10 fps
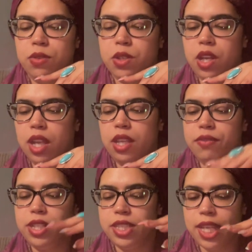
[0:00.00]

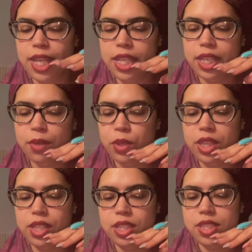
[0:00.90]
and take
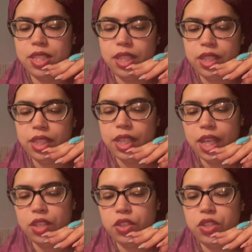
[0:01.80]
within this healing
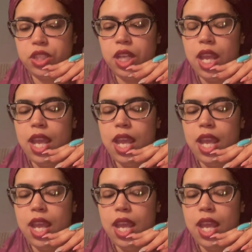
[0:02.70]
energy